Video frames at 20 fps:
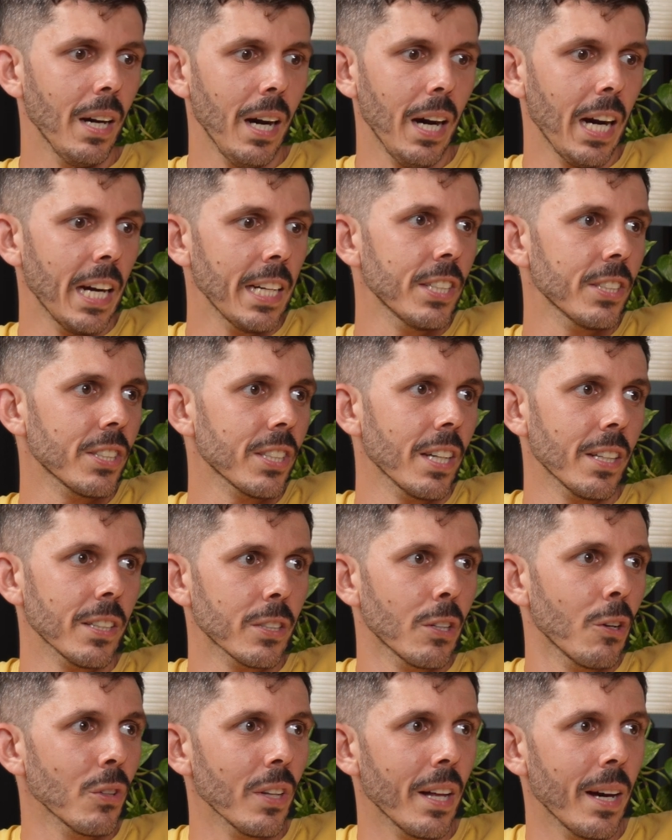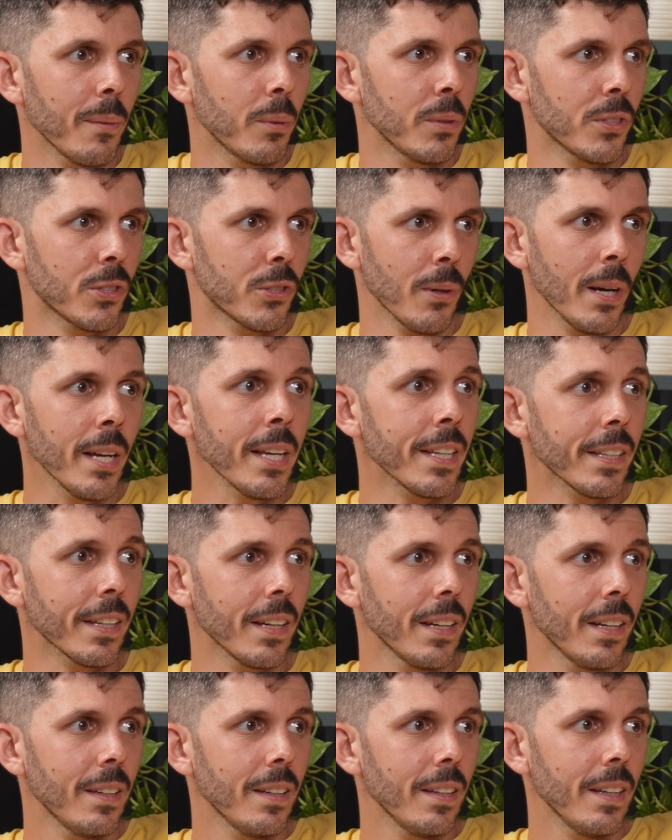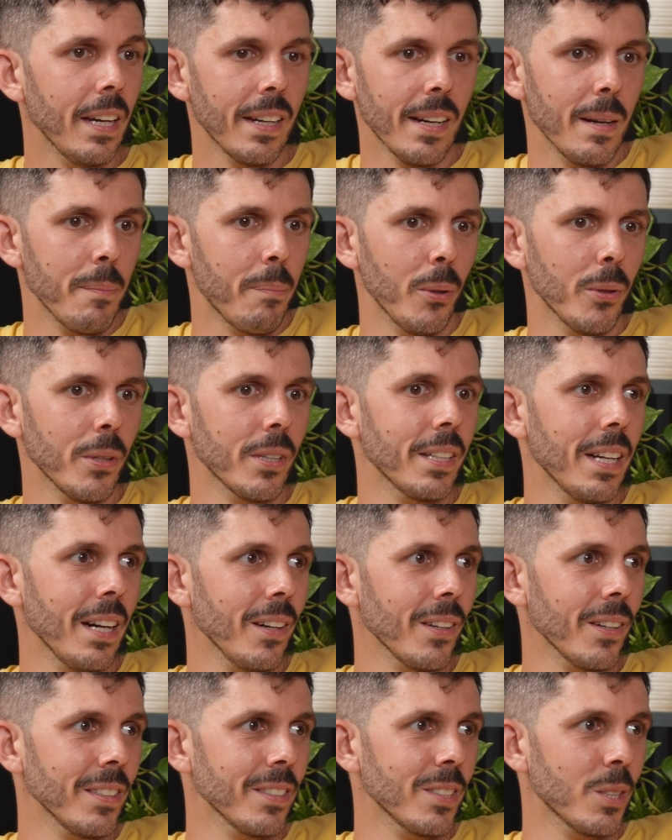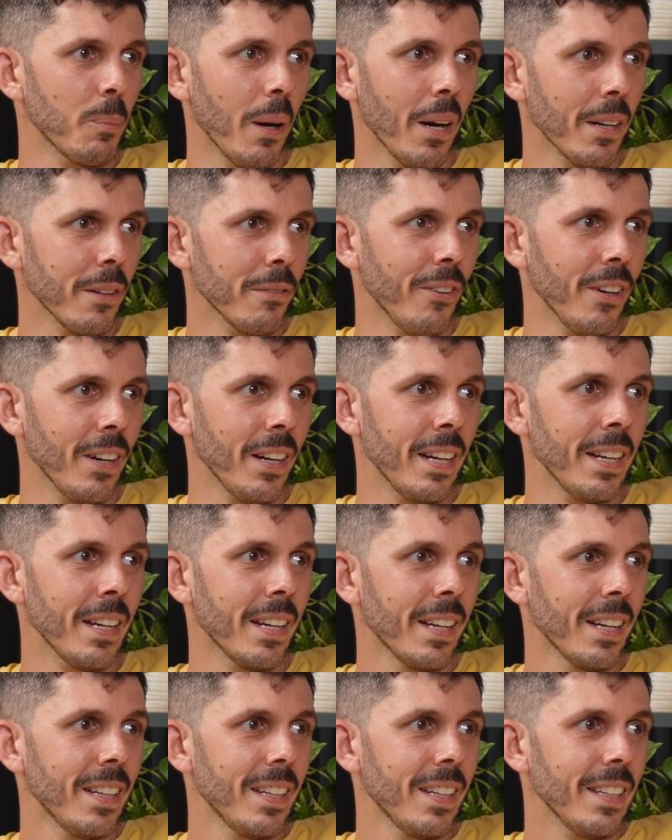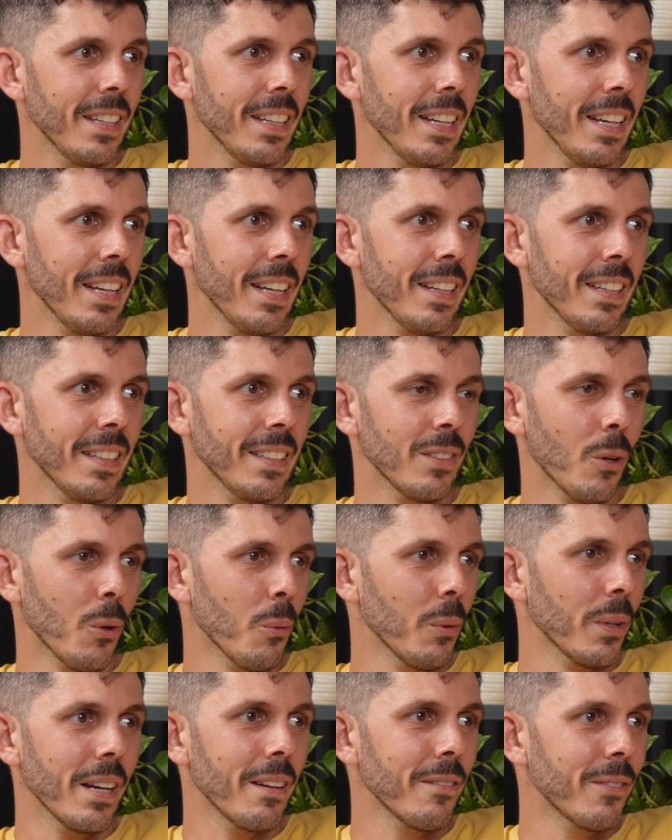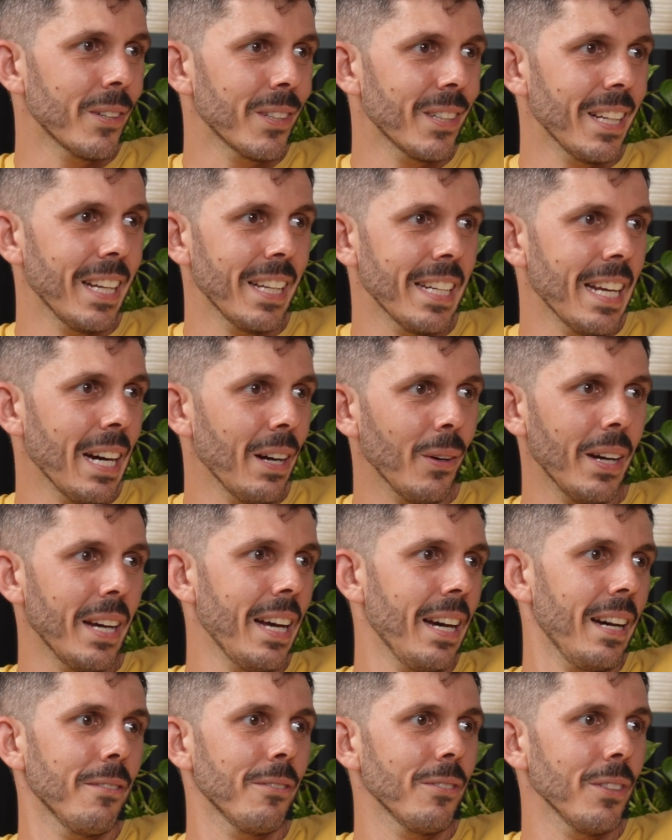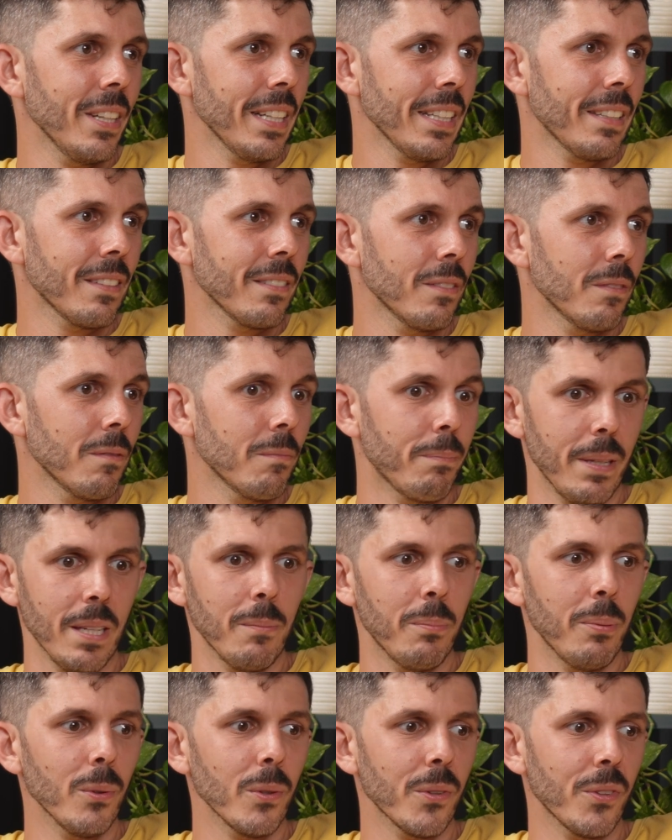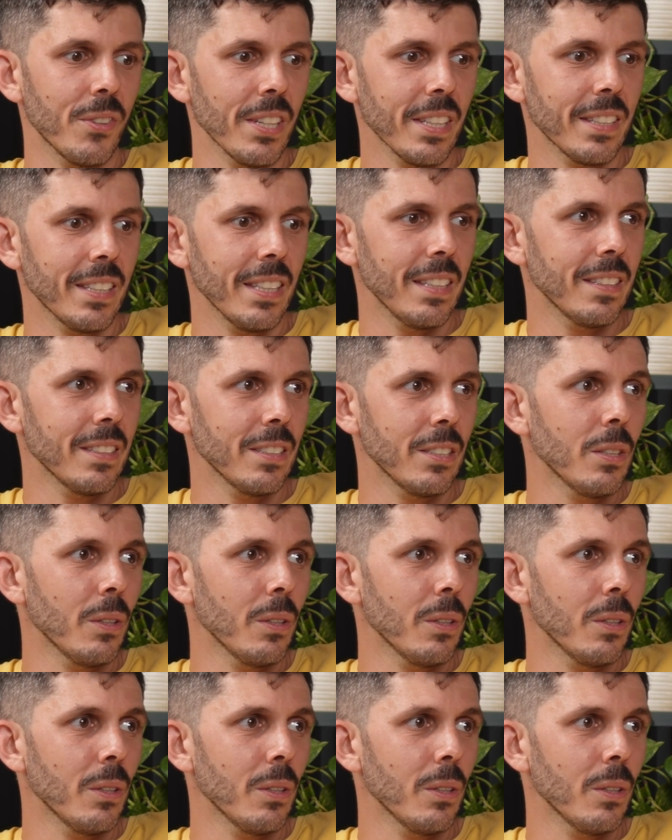I just got a collab with Drake and I put it out on Spotify or whatever, and now I have like people think that,